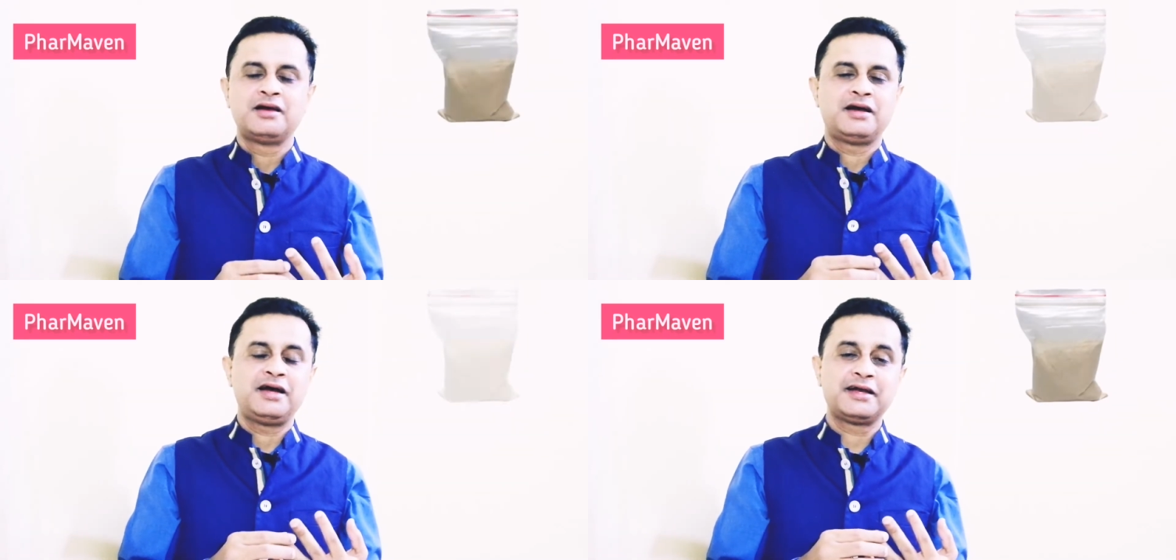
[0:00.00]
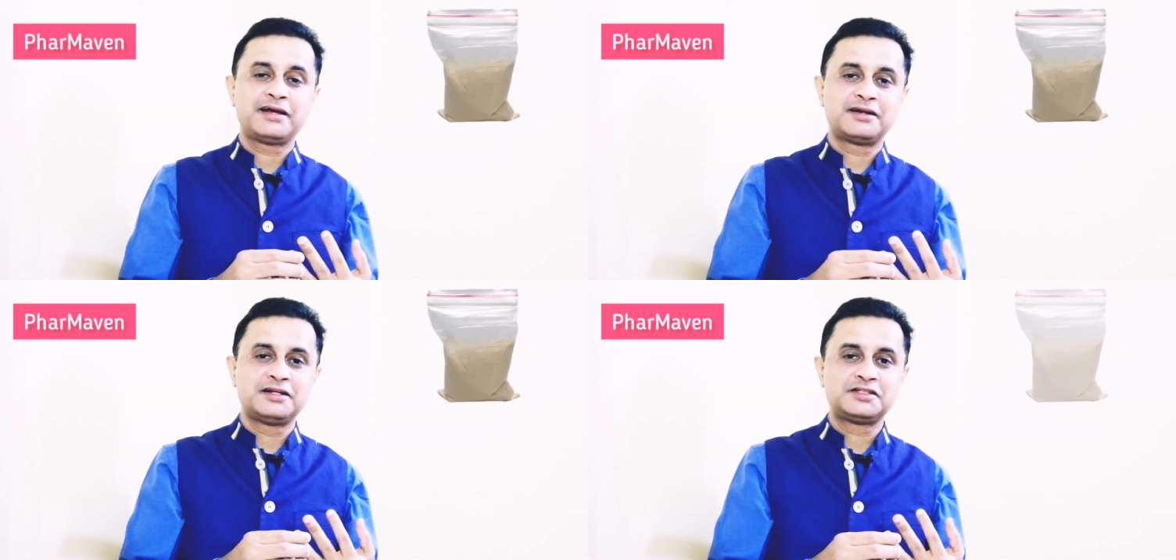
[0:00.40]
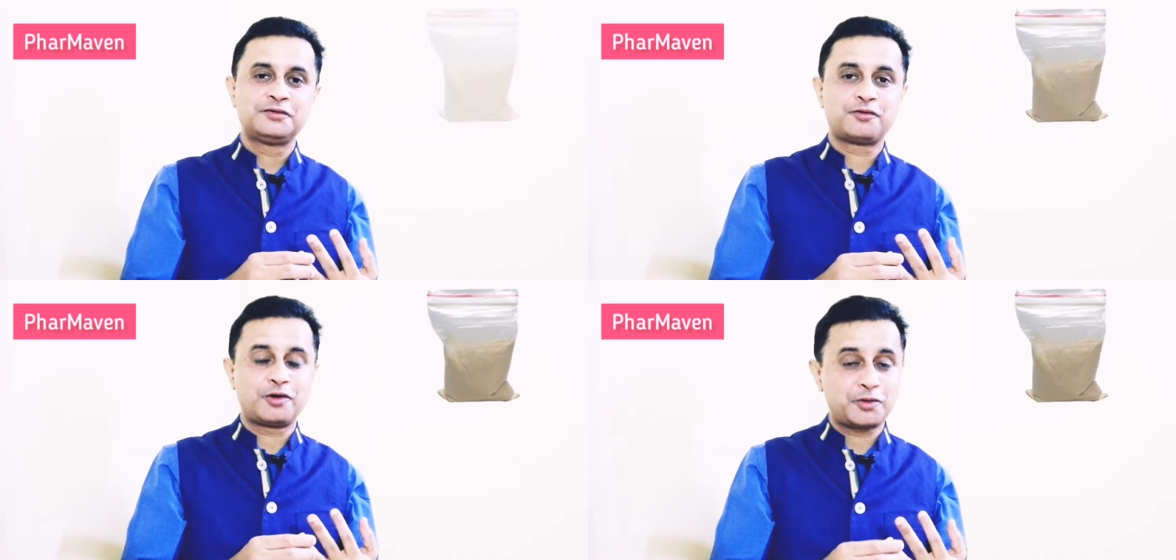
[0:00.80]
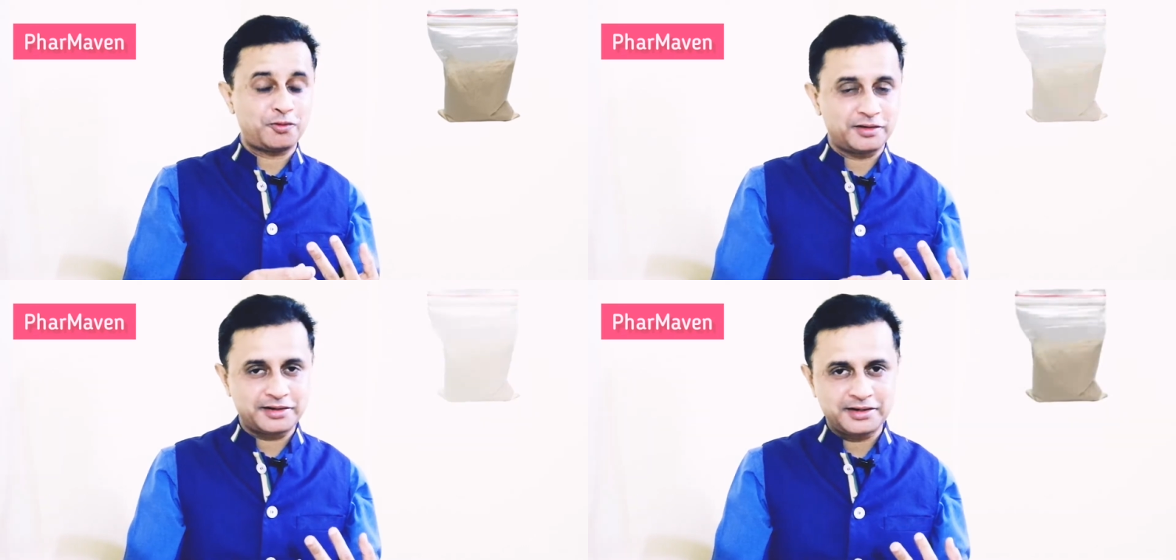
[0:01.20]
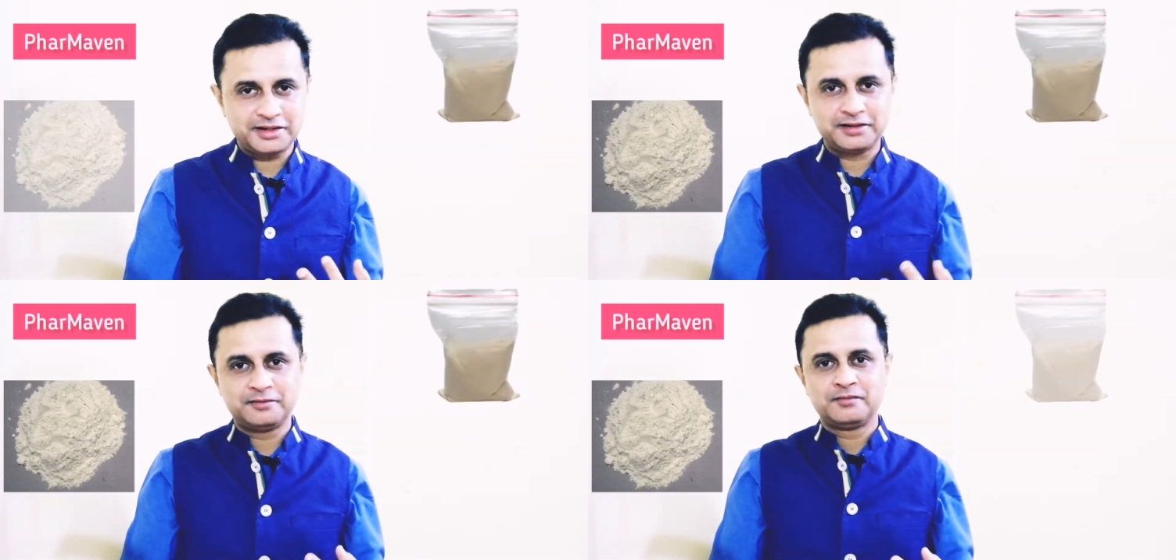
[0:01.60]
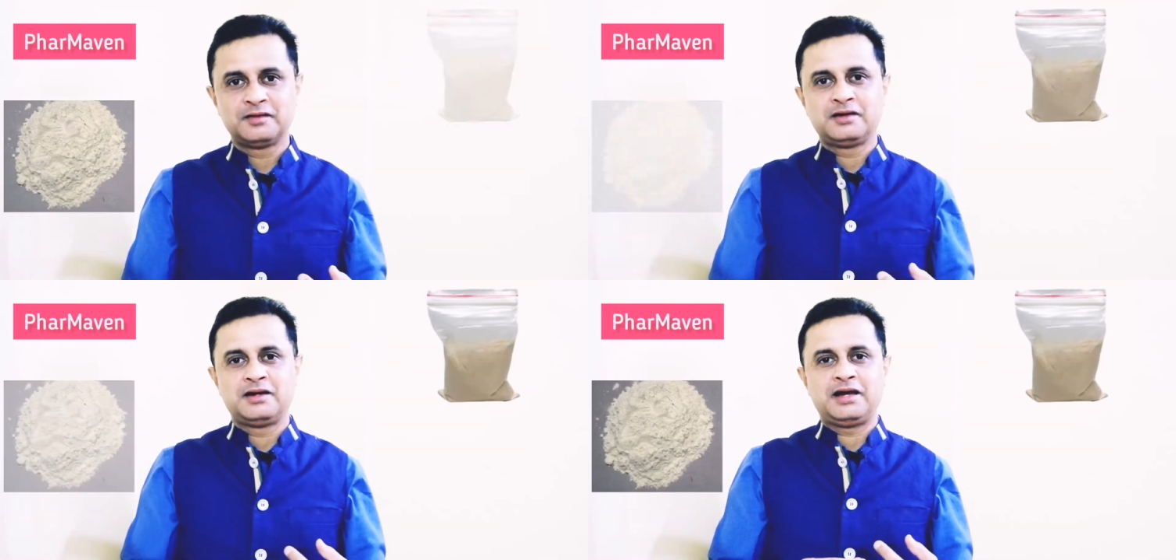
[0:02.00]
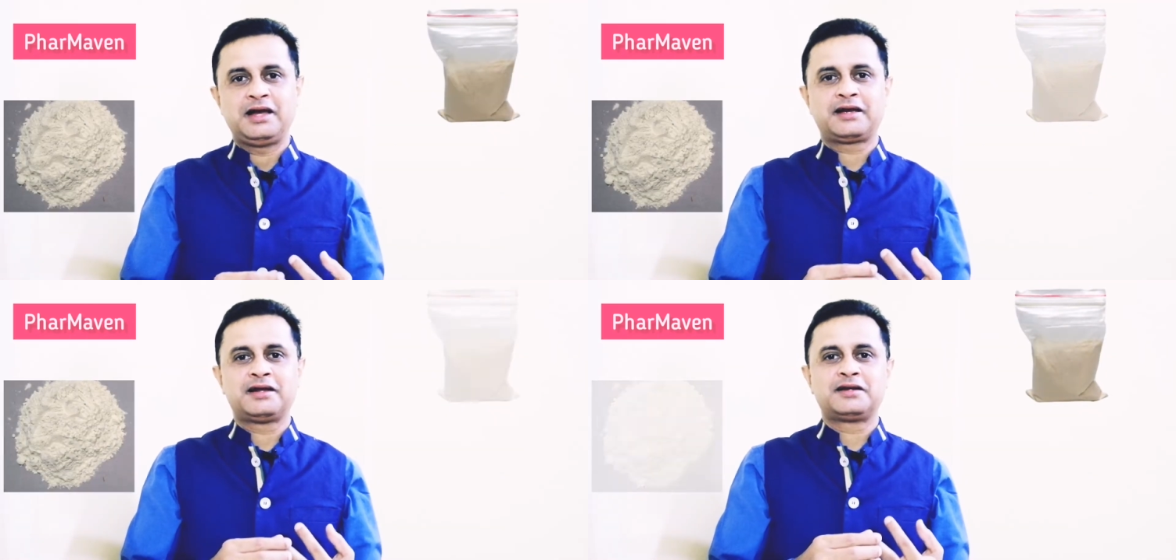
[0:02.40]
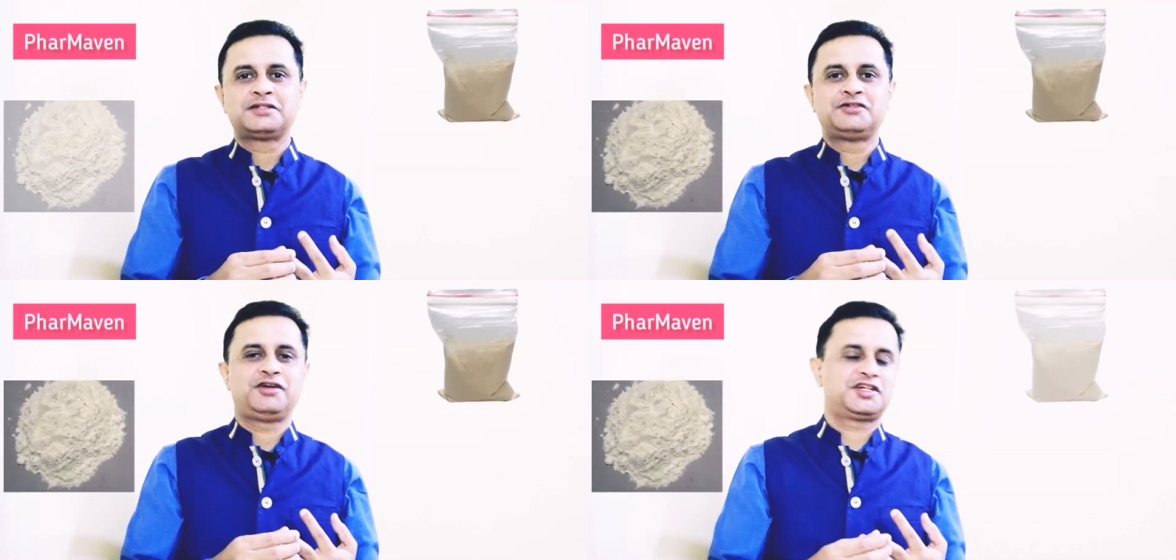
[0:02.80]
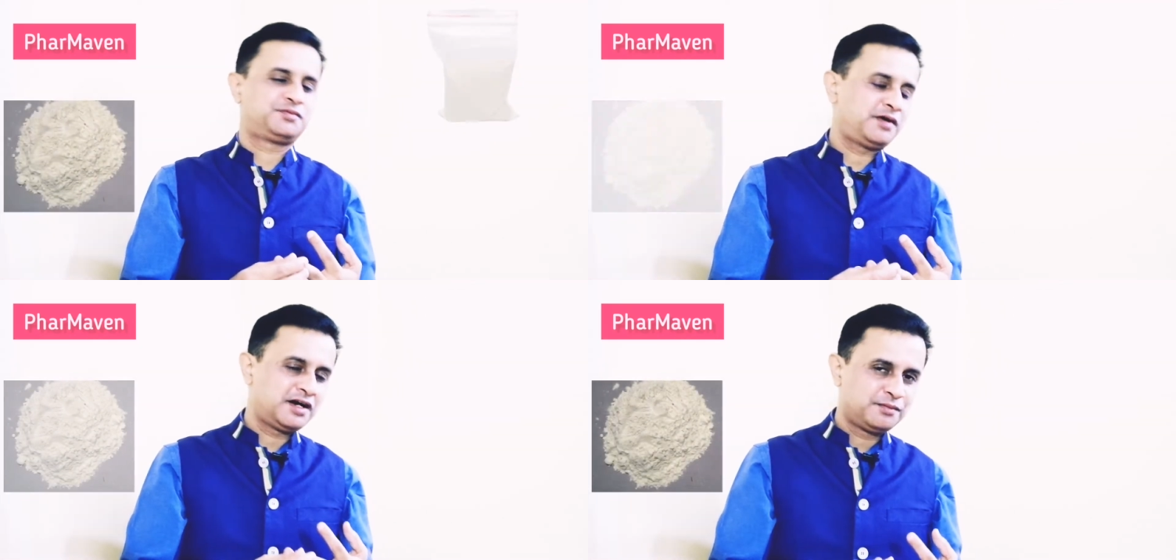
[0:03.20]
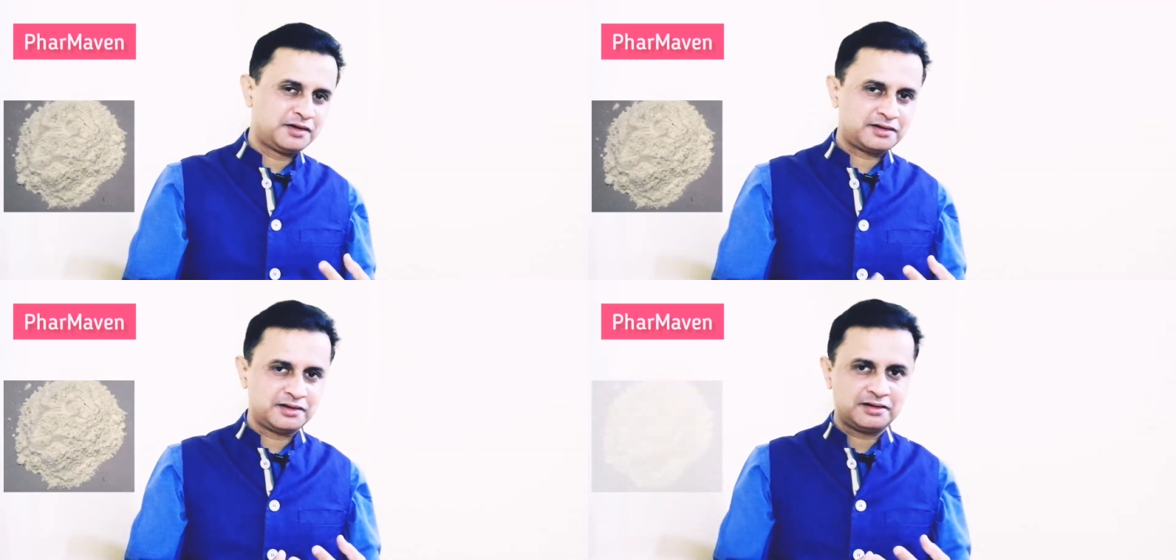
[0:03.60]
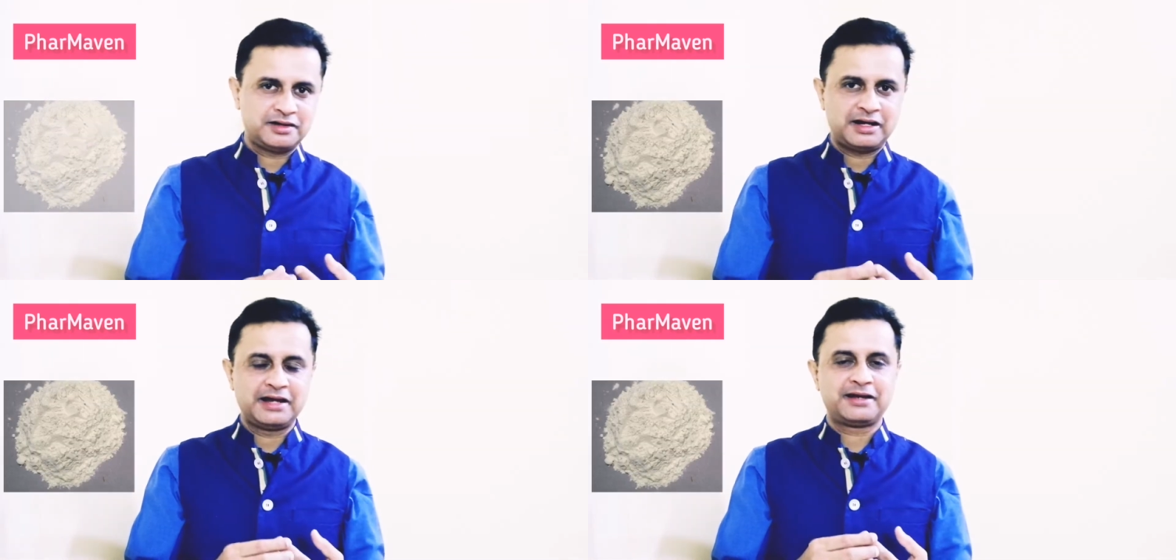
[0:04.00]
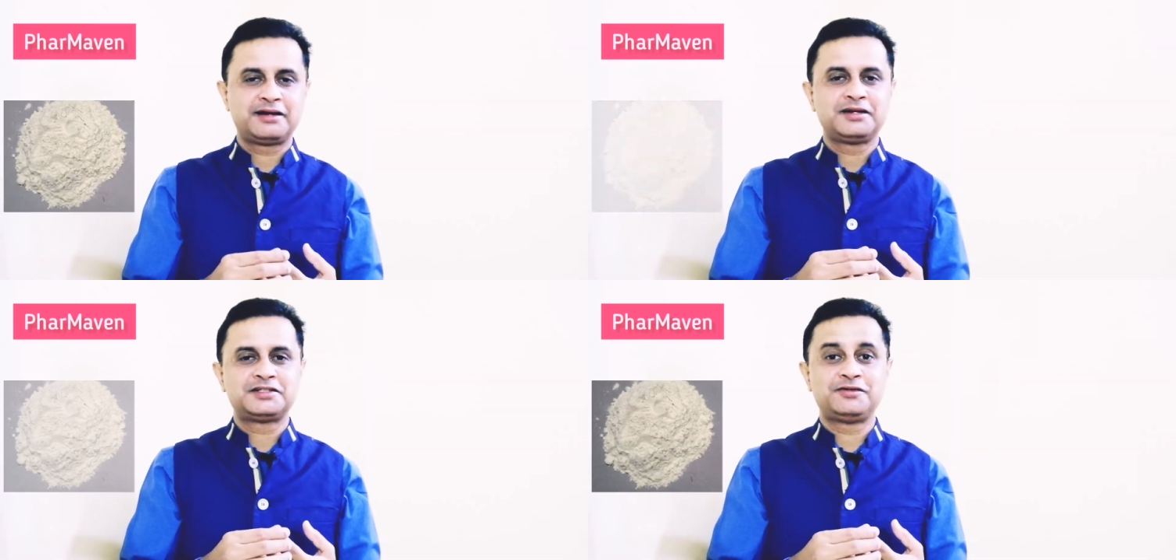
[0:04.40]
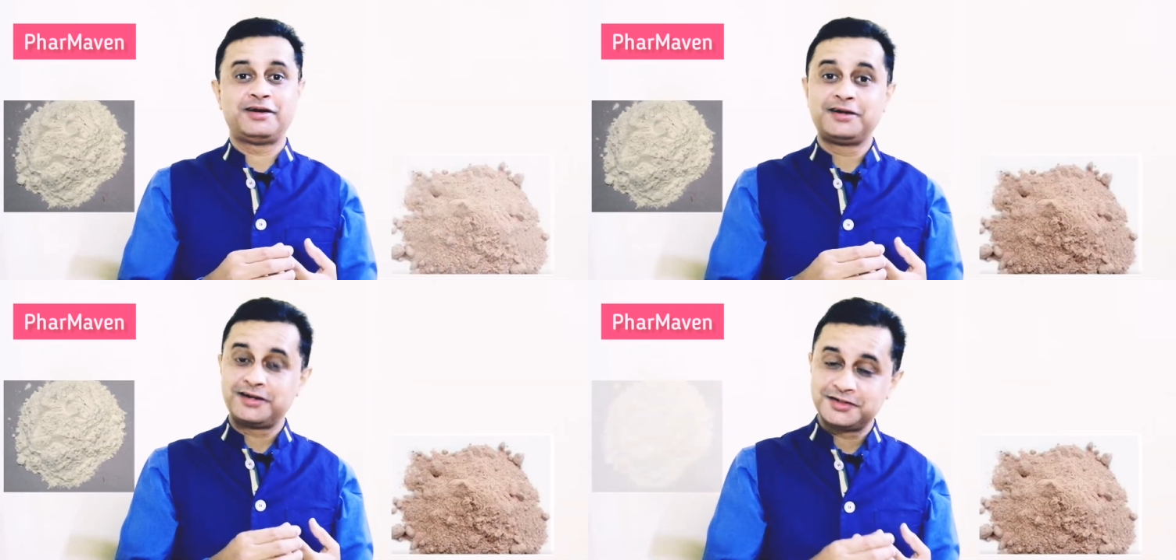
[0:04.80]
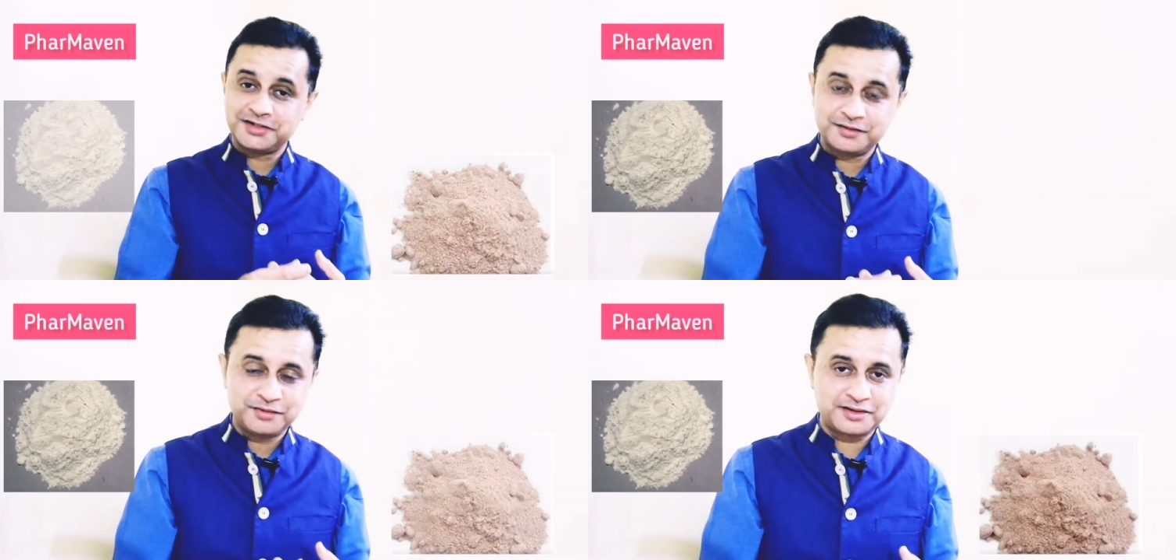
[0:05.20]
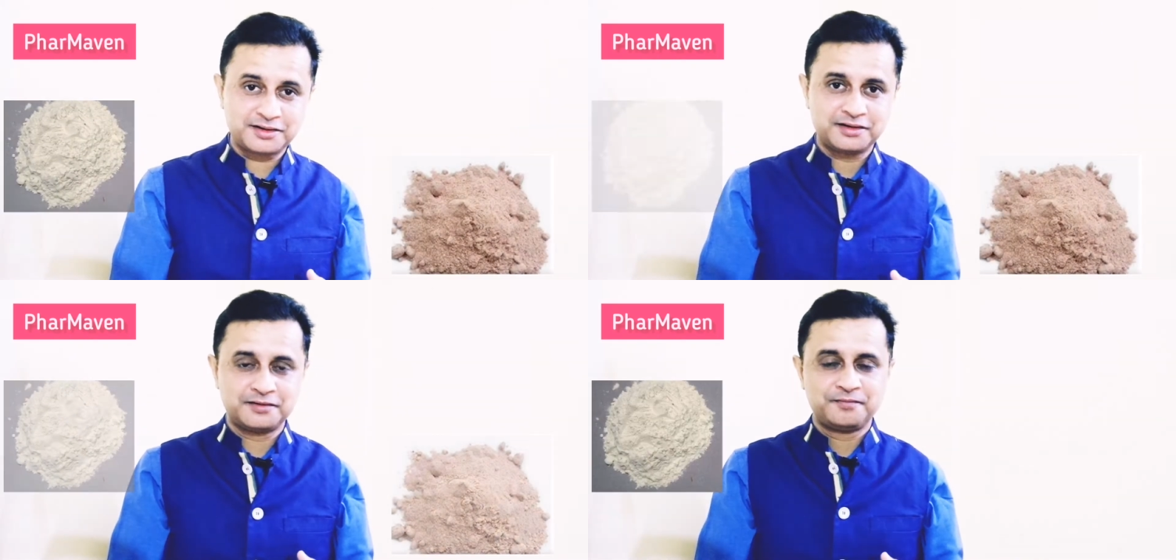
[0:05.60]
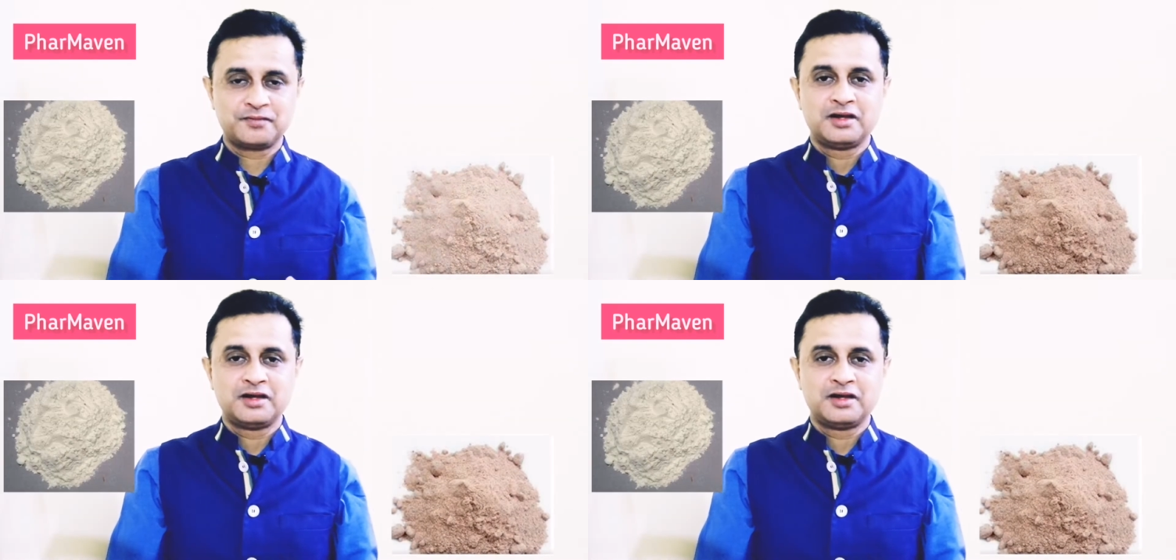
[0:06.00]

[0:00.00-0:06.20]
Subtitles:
I can receive wrong quantity, I can receive expired material, I can receive untested material.